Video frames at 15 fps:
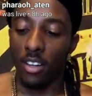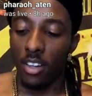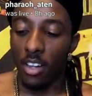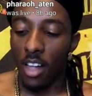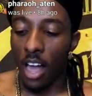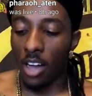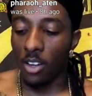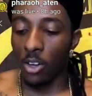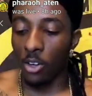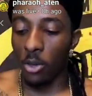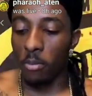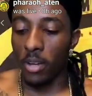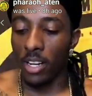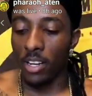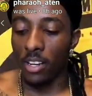Uh, how
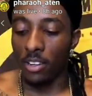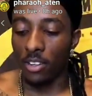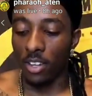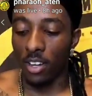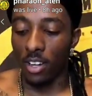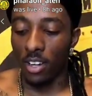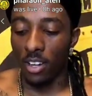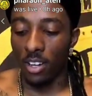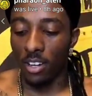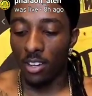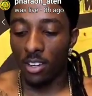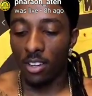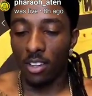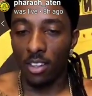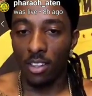long you been in? This, I just uh,
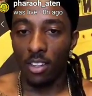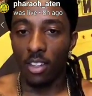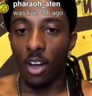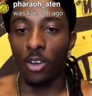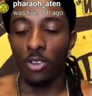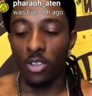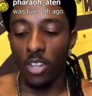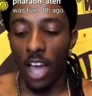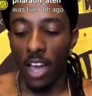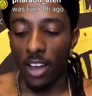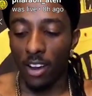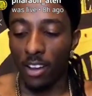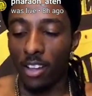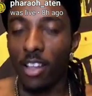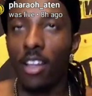got here. I just got,
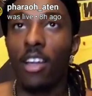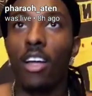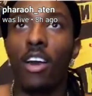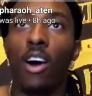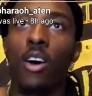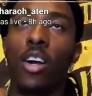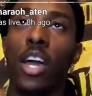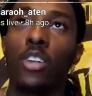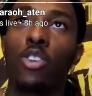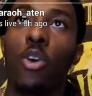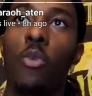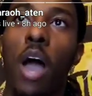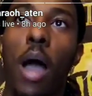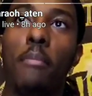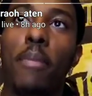got here. Okay,
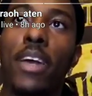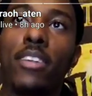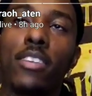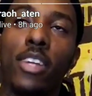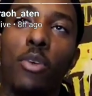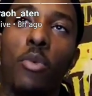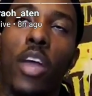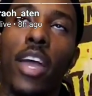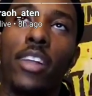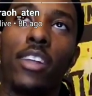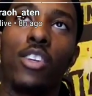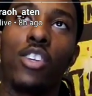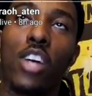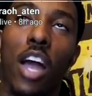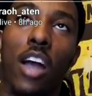yep. so I basically
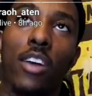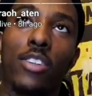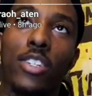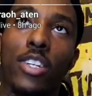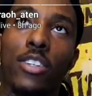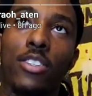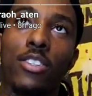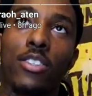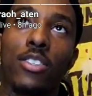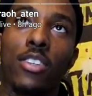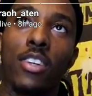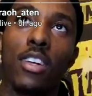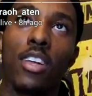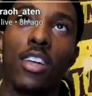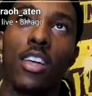read the
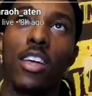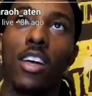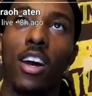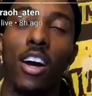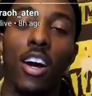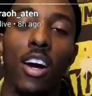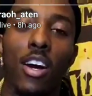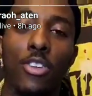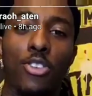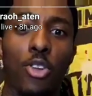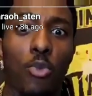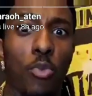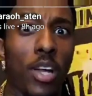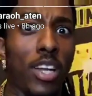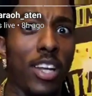charges. Uh,
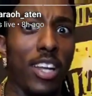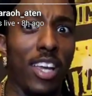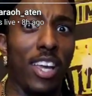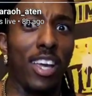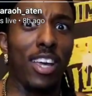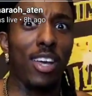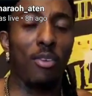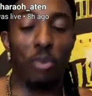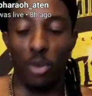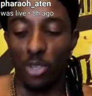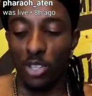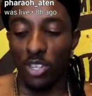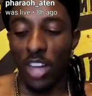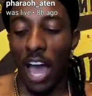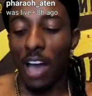Serenity
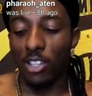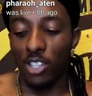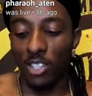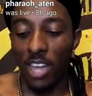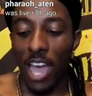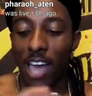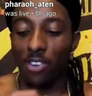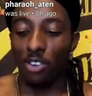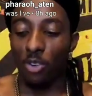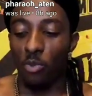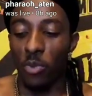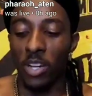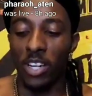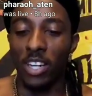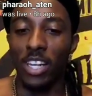was just I just had
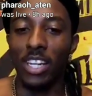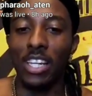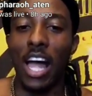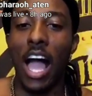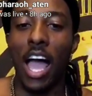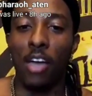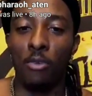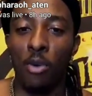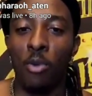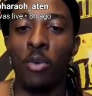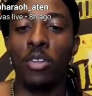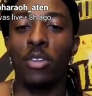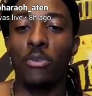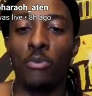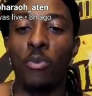Serenity live.
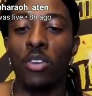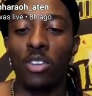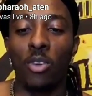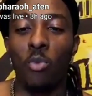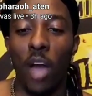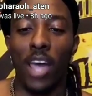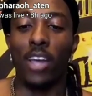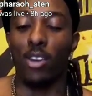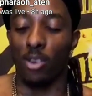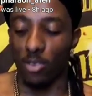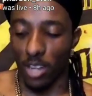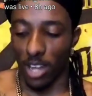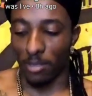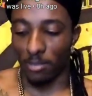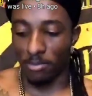what's the what's the white
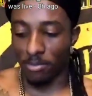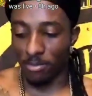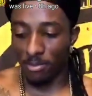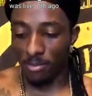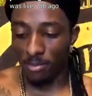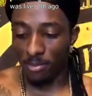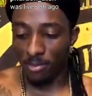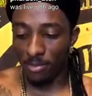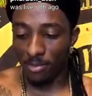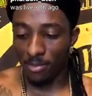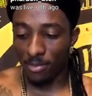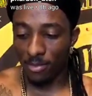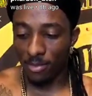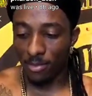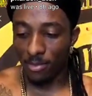girl name?
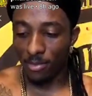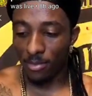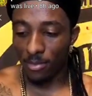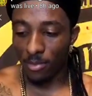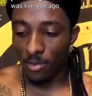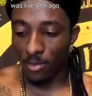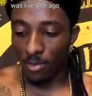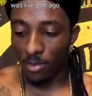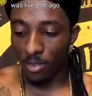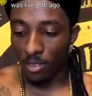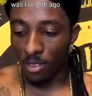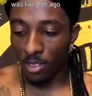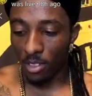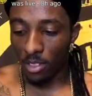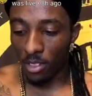uh
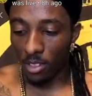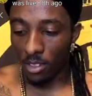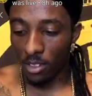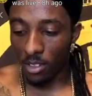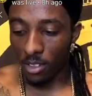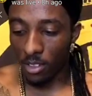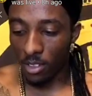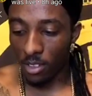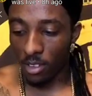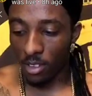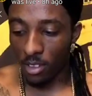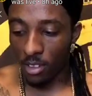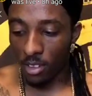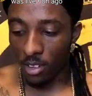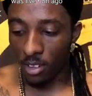she call herself Pee
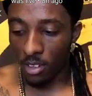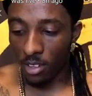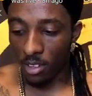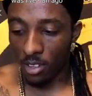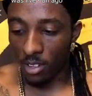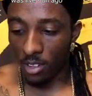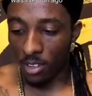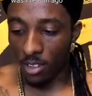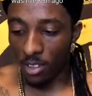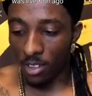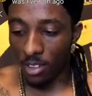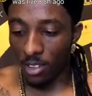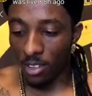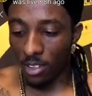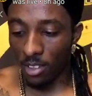Wee now,
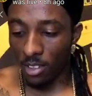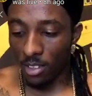okay?